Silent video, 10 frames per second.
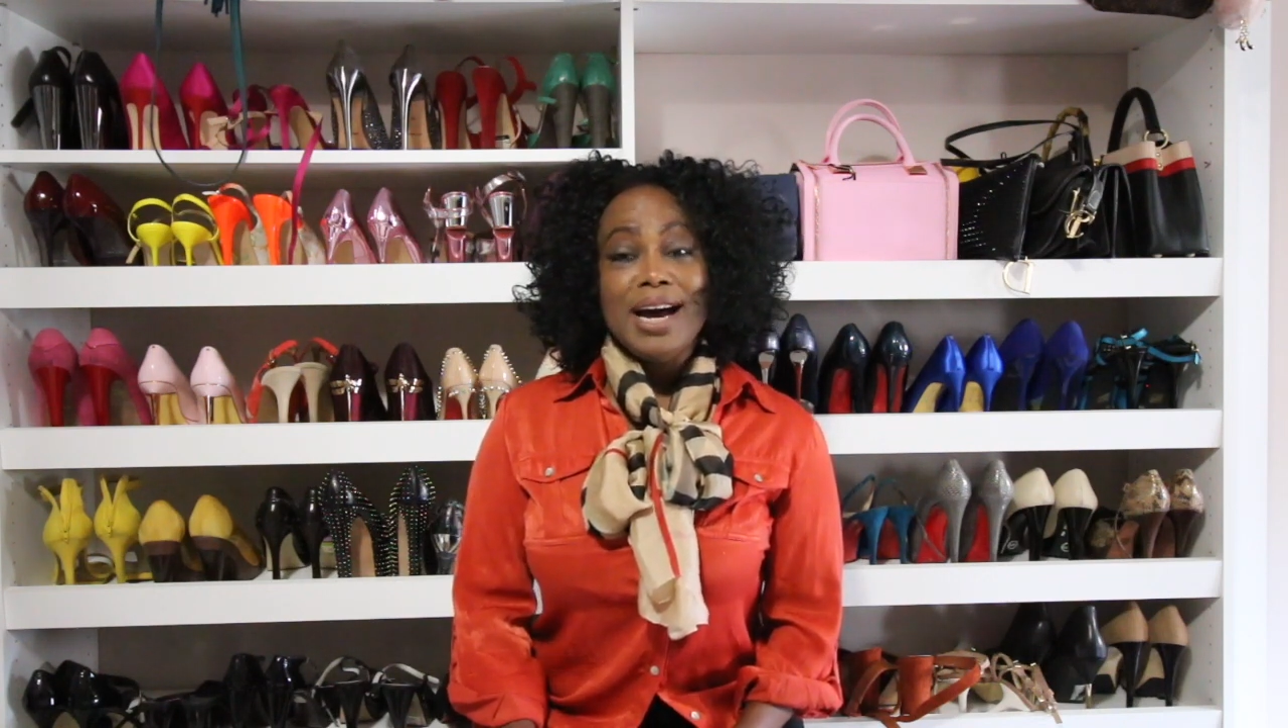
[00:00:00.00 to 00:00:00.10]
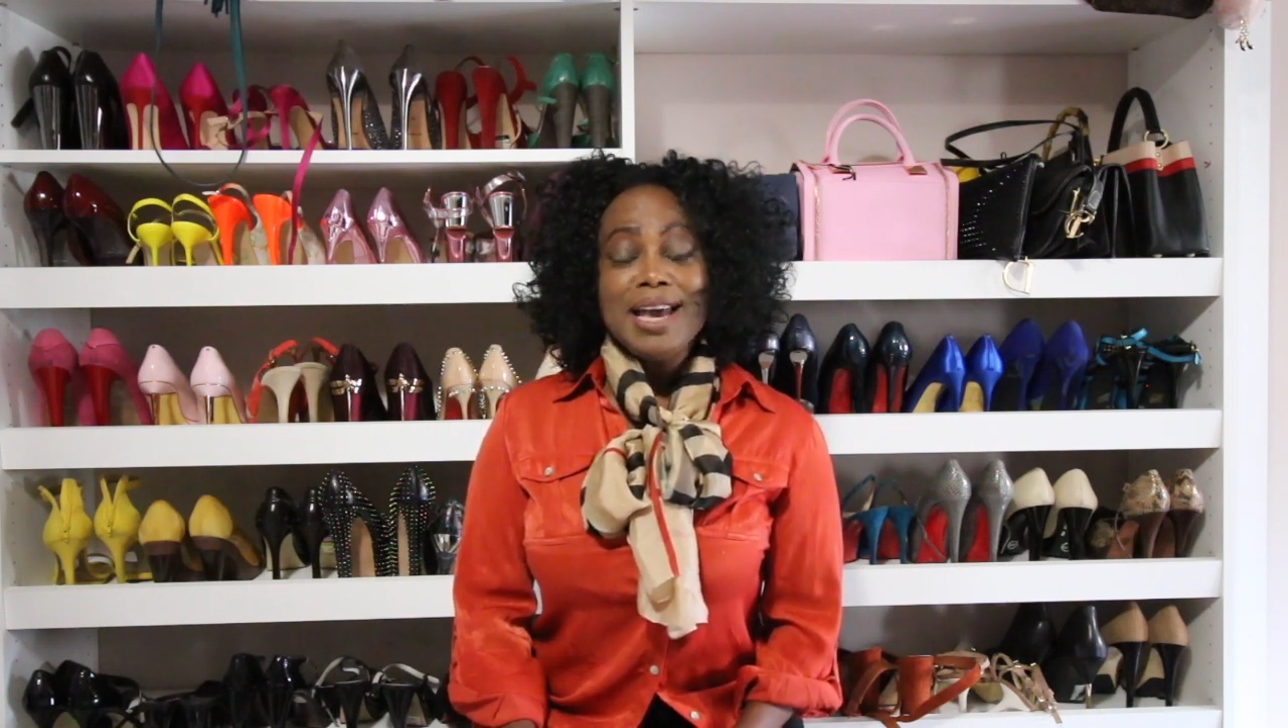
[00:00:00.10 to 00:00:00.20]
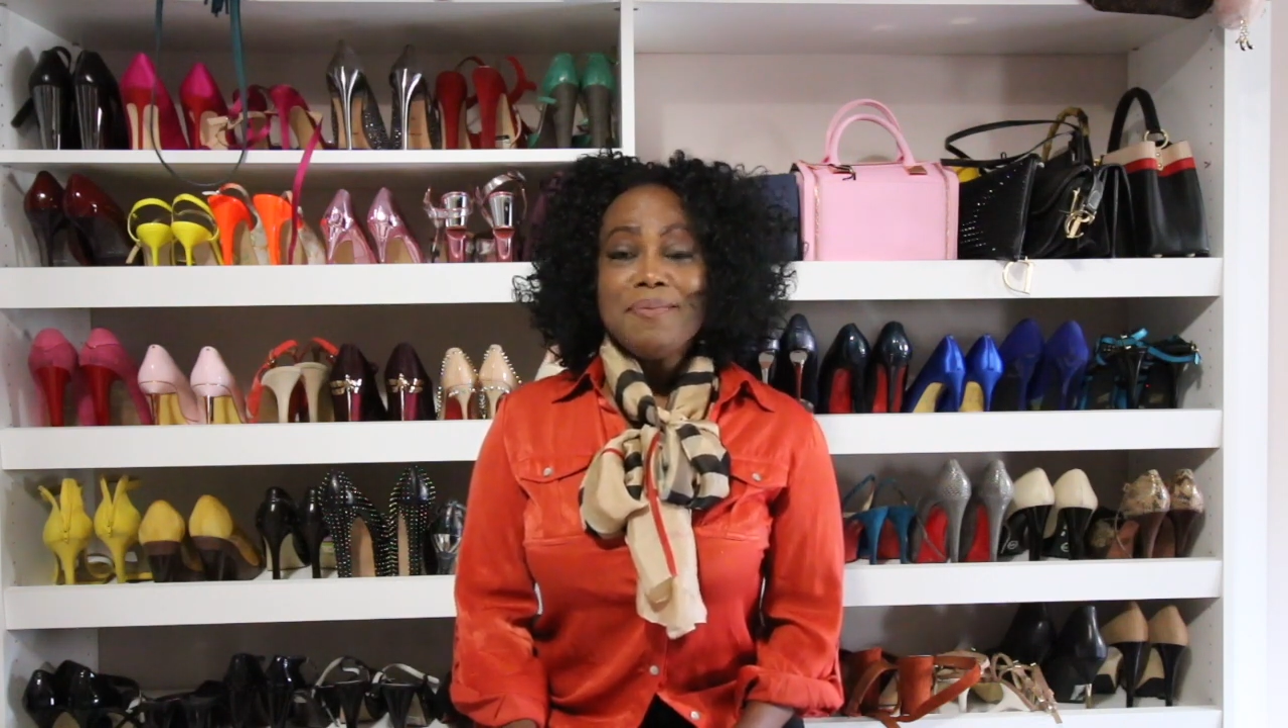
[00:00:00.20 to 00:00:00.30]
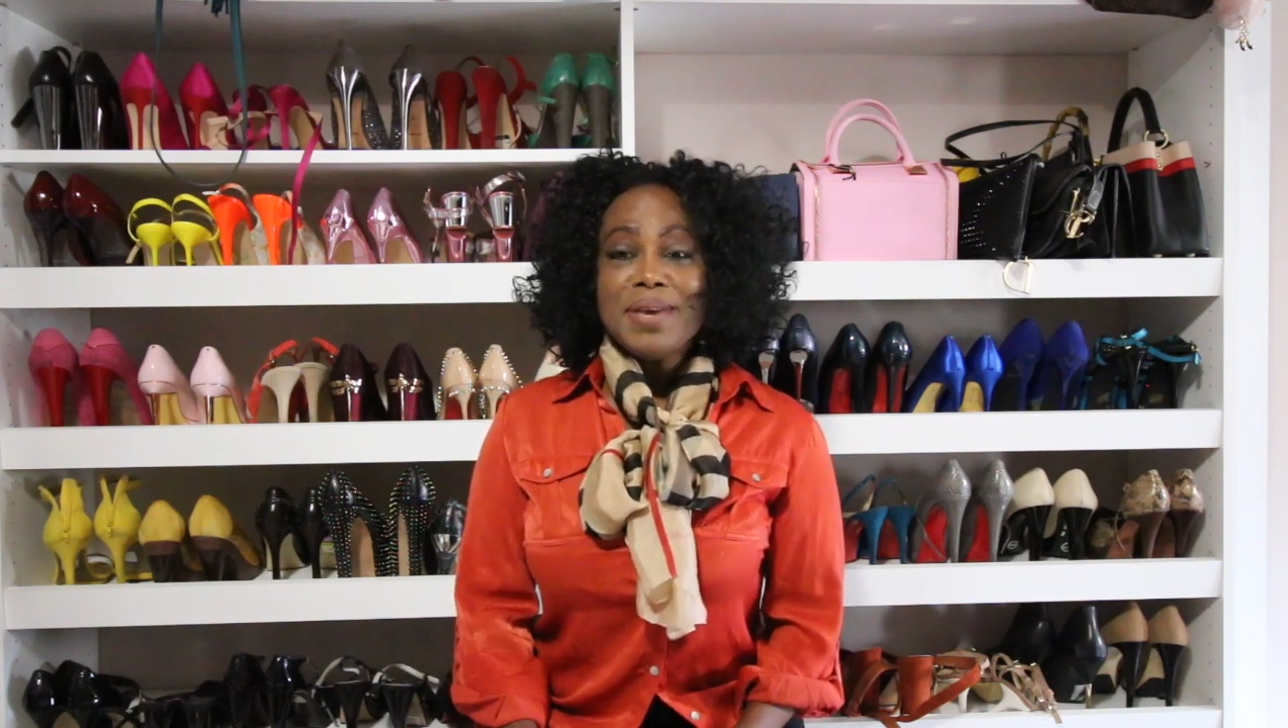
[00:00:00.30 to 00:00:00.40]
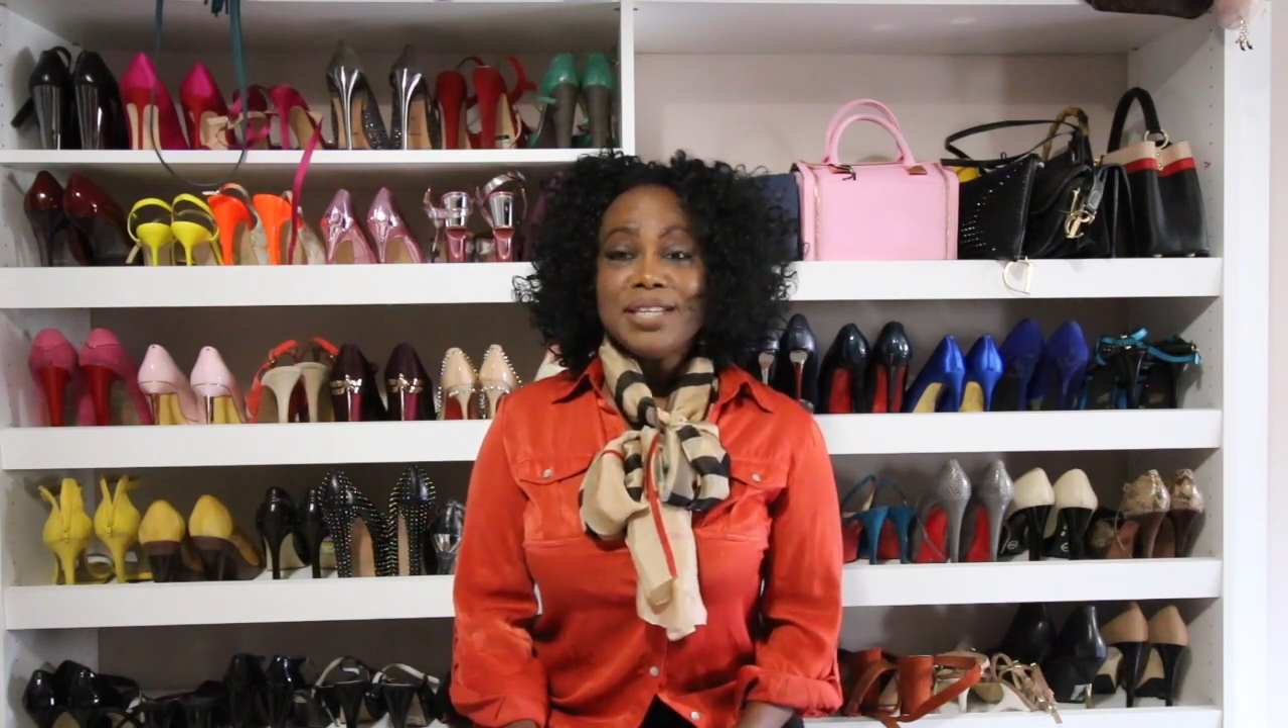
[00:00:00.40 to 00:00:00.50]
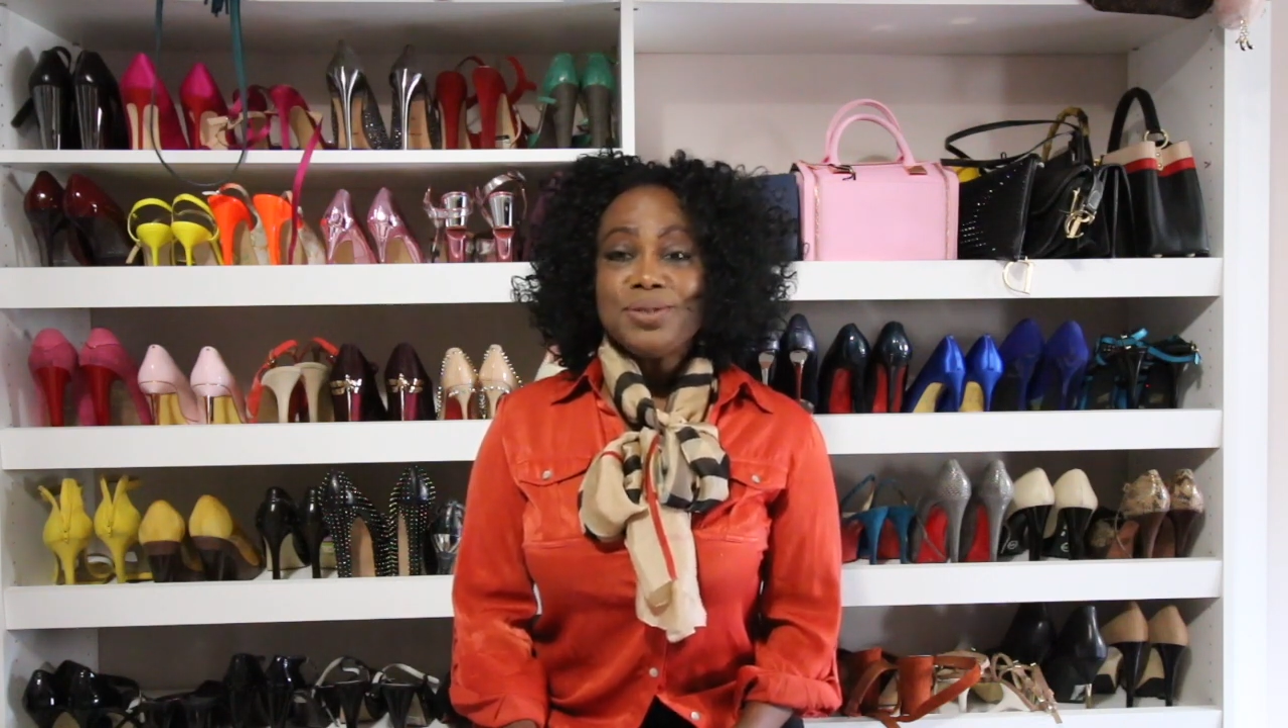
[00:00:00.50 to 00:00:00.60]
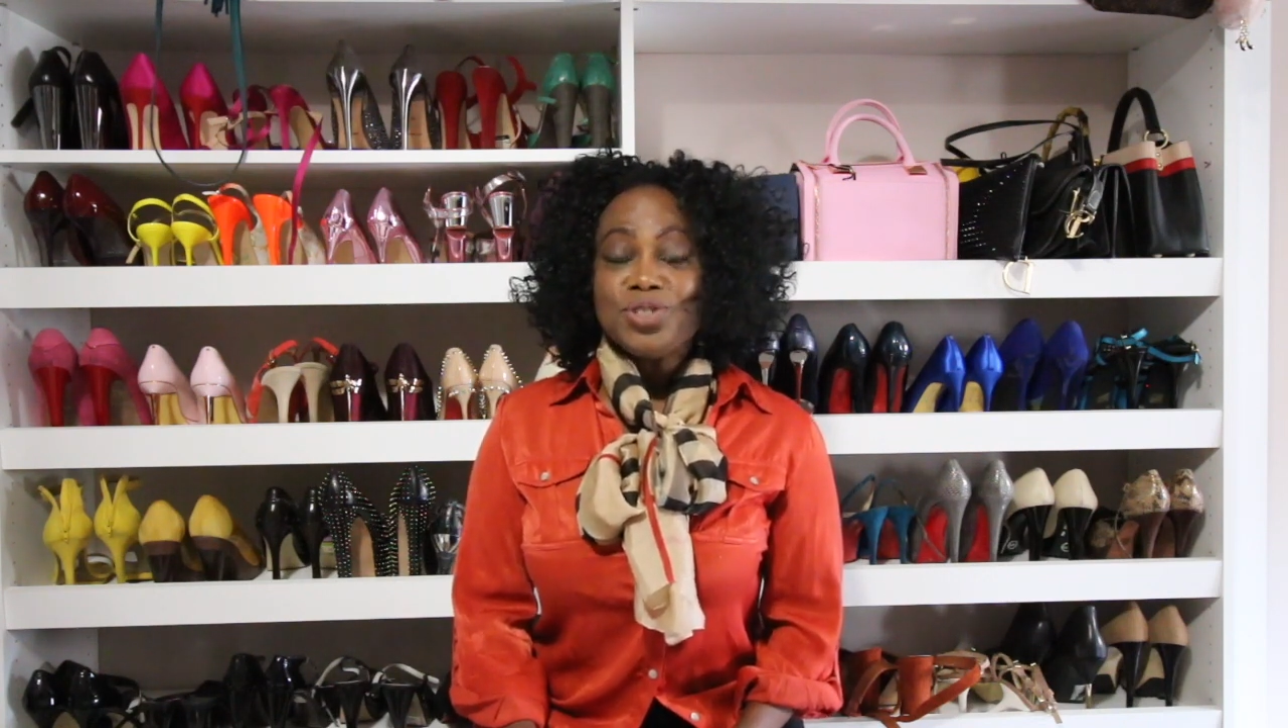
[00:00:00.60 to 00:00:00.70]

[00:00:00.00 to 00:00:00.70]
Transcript: i am here